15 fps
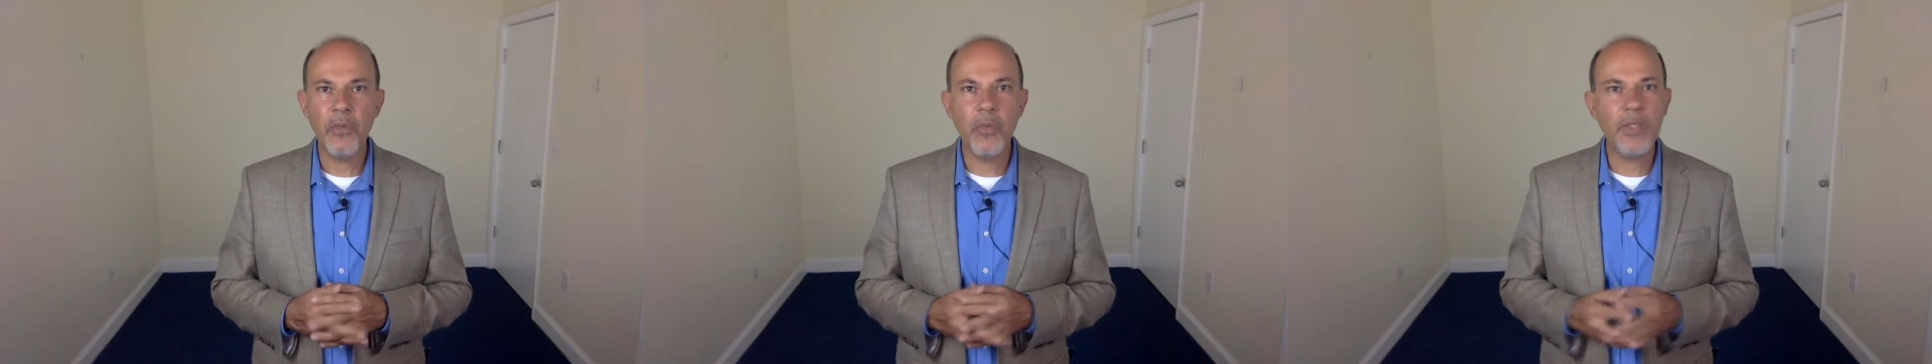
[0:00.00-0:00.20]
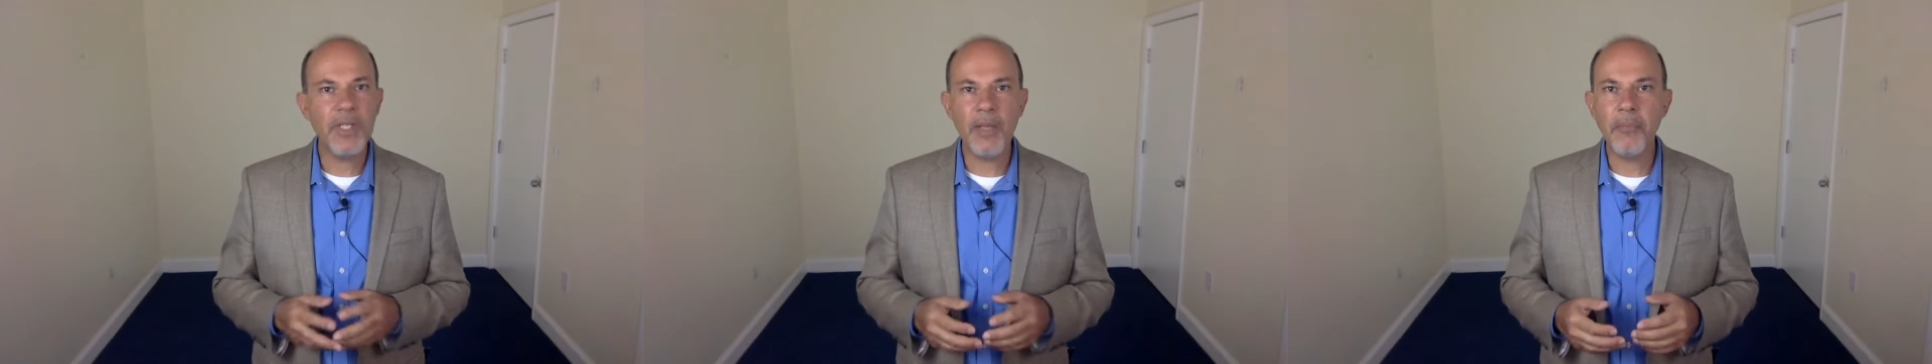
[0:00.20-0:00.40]

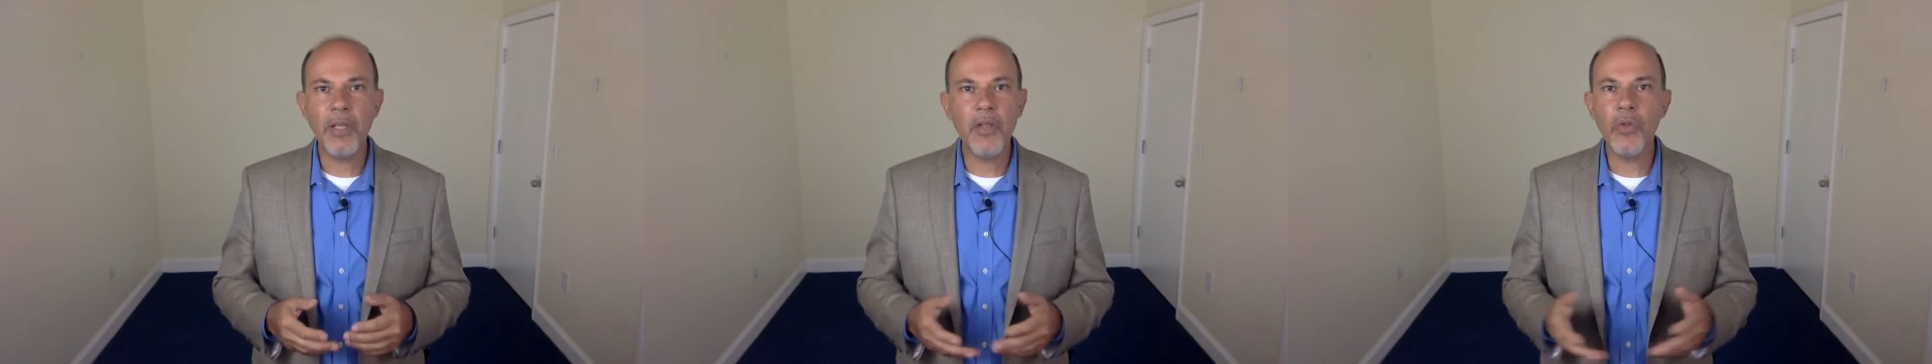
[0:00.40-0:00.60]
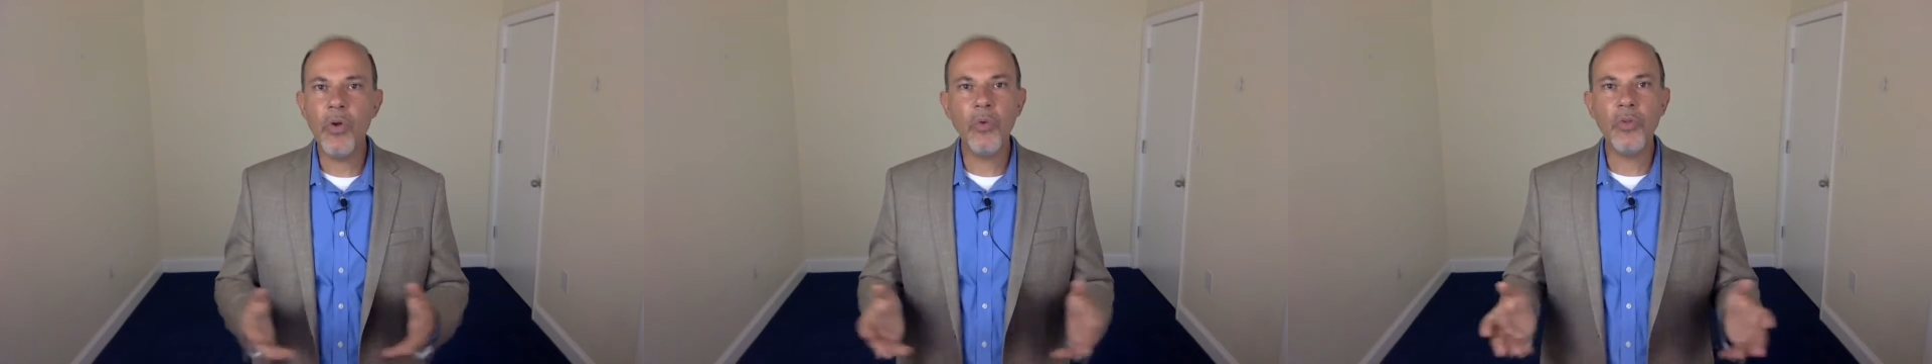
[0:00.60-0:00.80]
We
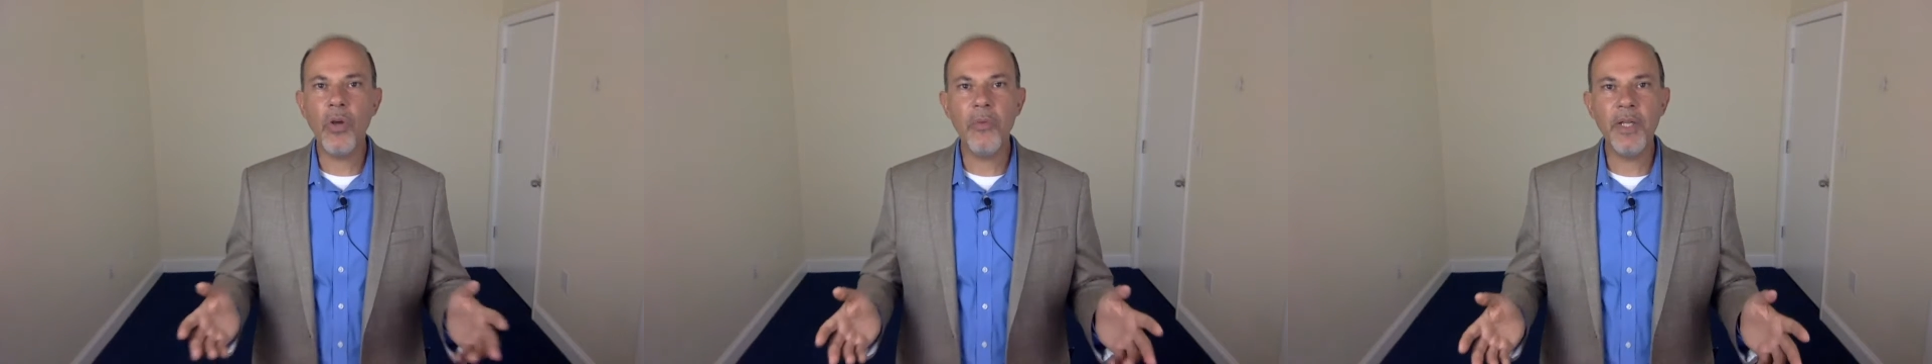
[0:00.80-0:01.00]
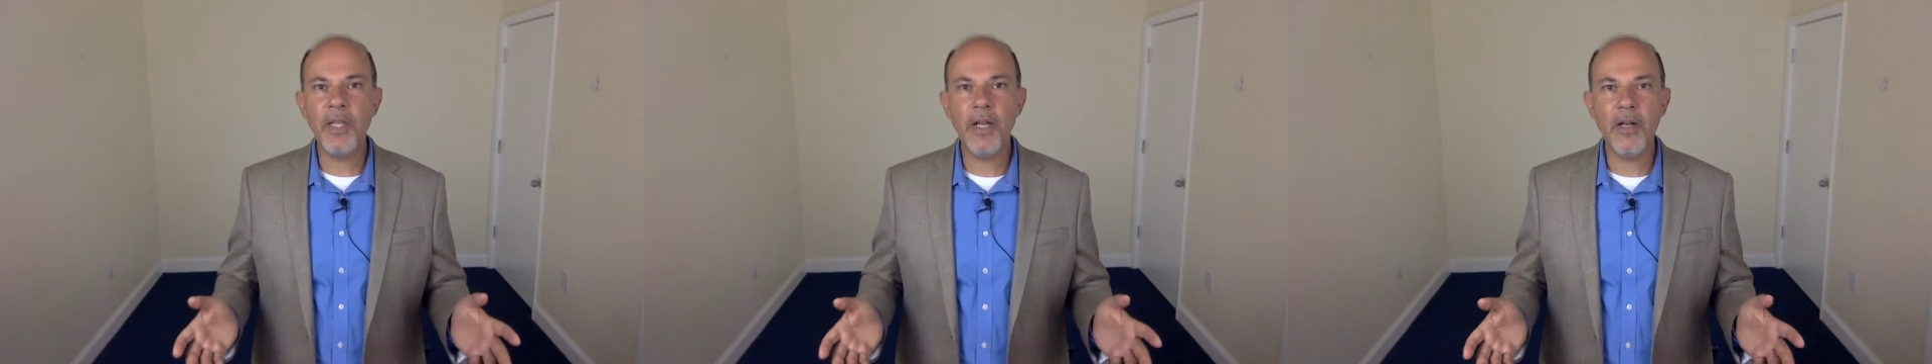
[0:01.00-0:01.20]
simply don't
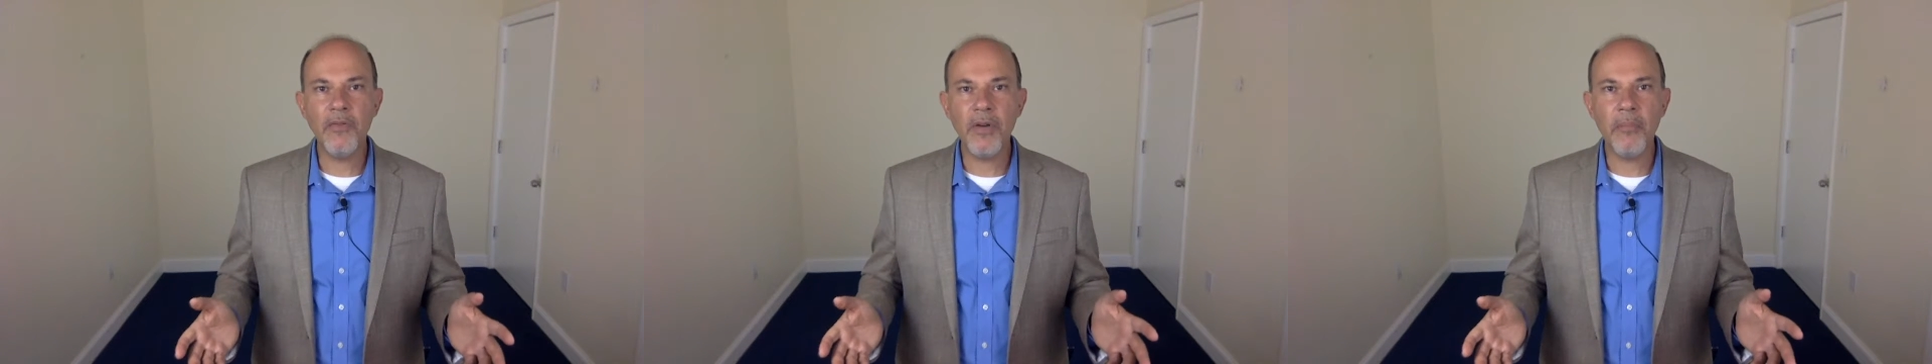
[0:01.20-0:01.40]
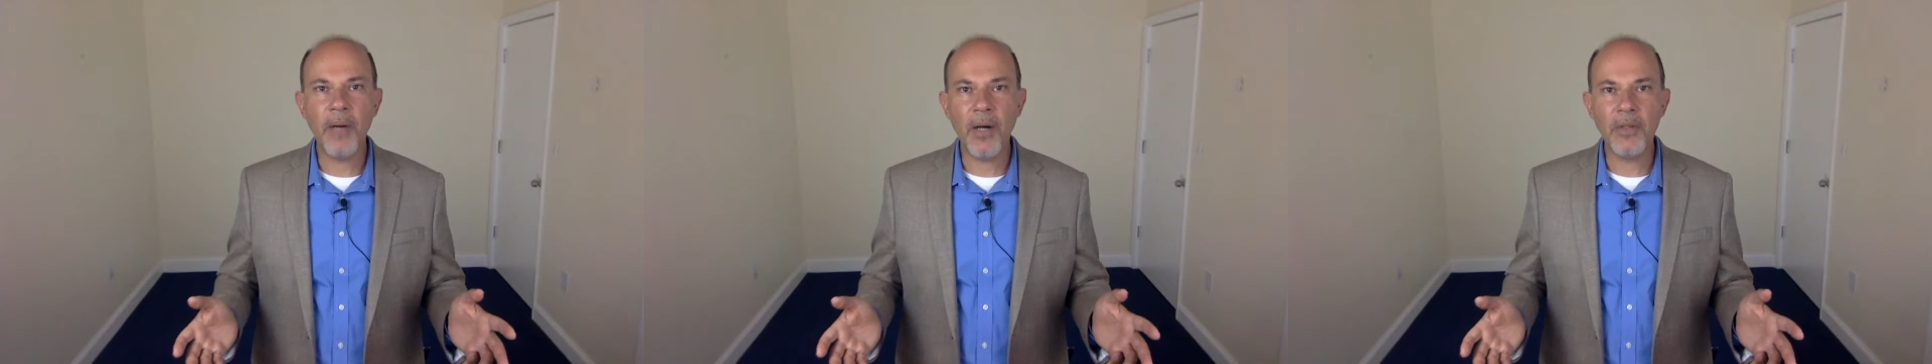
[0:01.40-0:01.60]
know enough
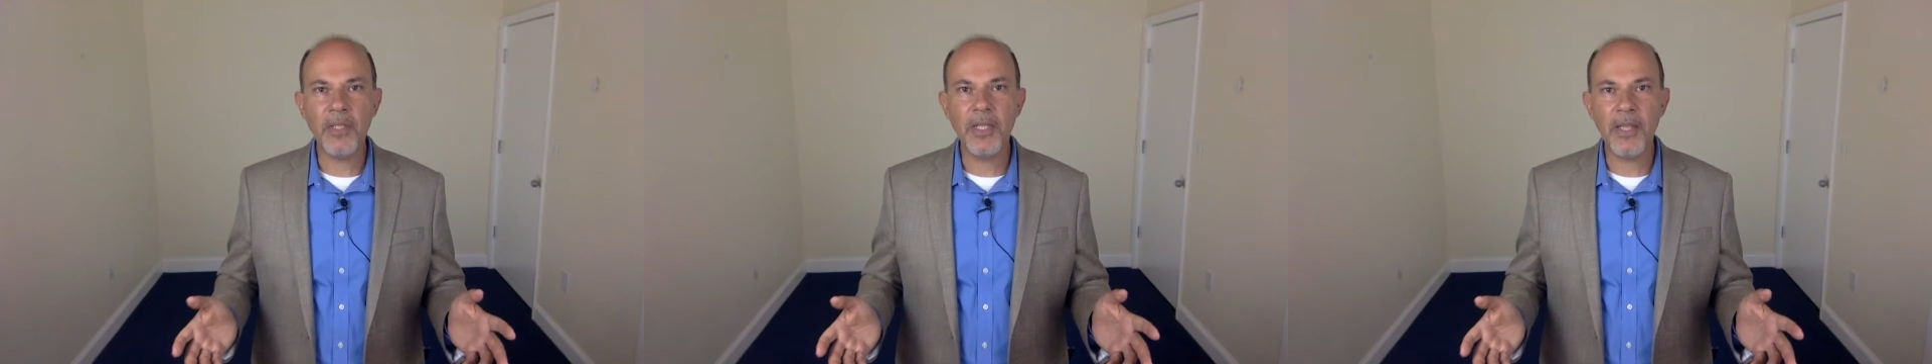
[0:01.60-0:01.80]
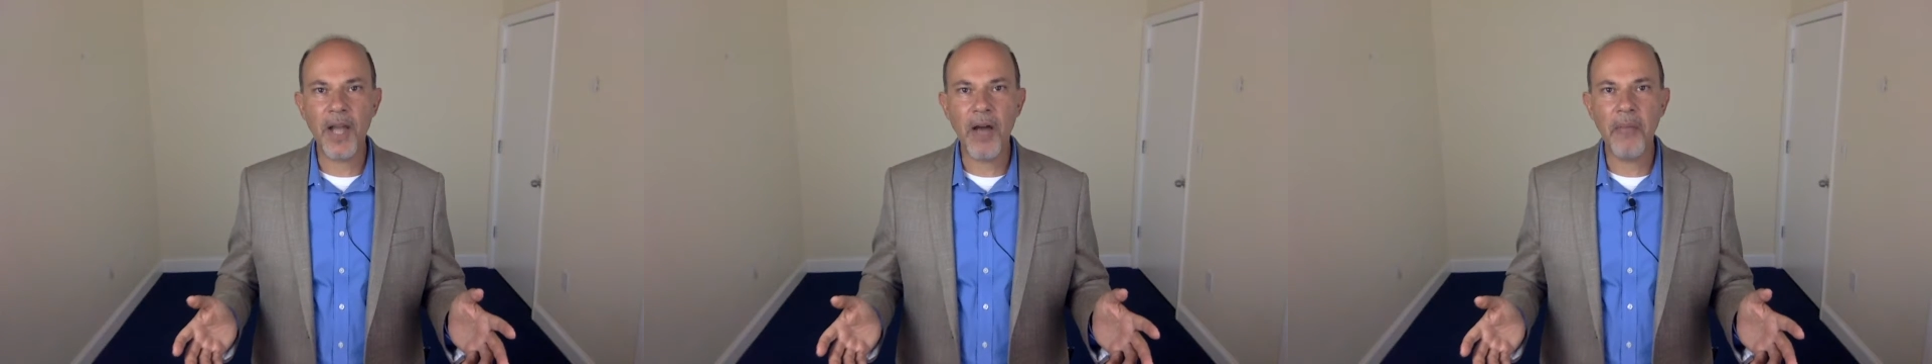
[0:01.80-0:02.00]
about the
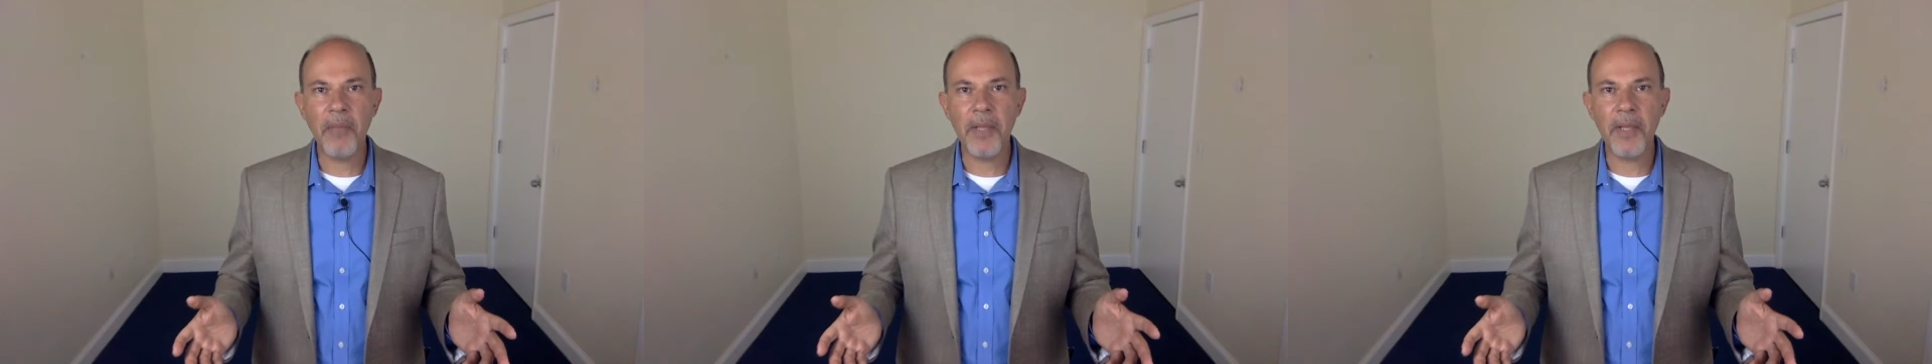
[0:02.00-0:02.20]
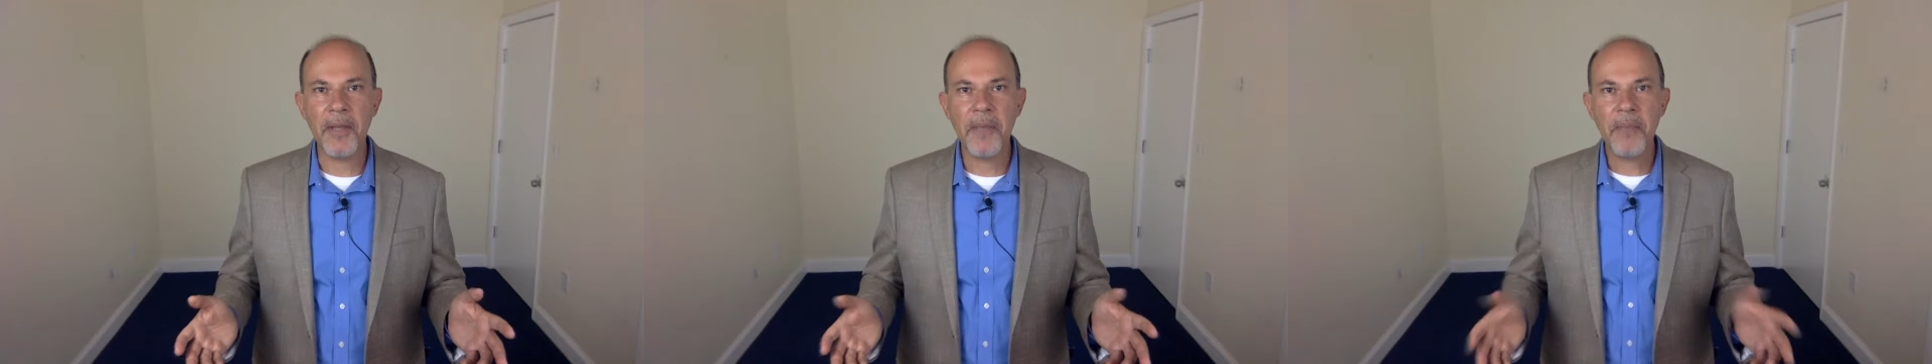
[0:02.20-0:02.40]

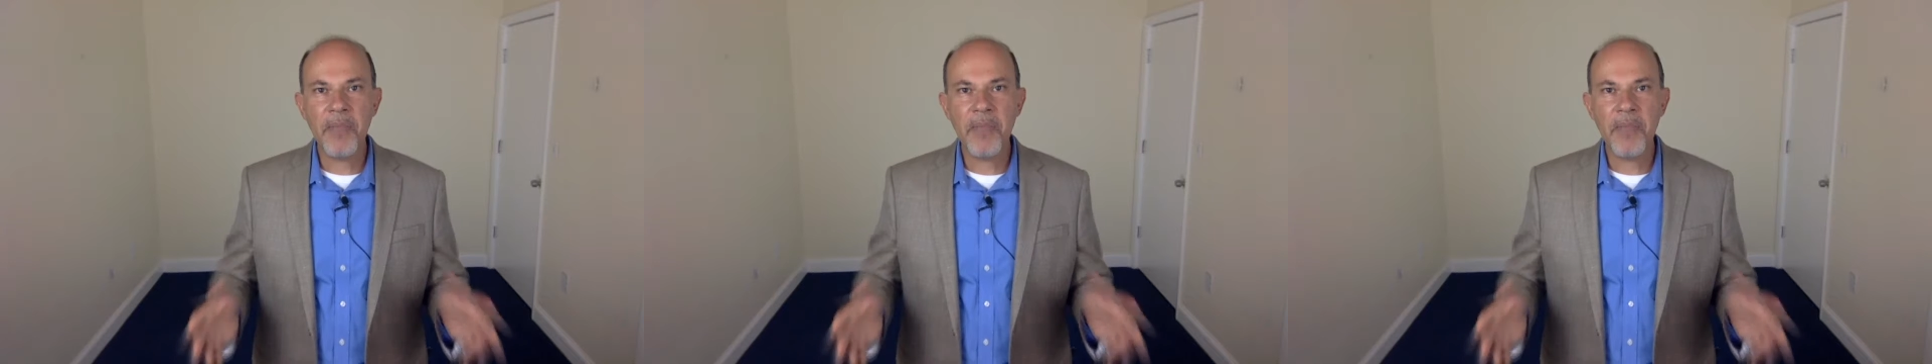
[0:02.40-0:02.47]
topic.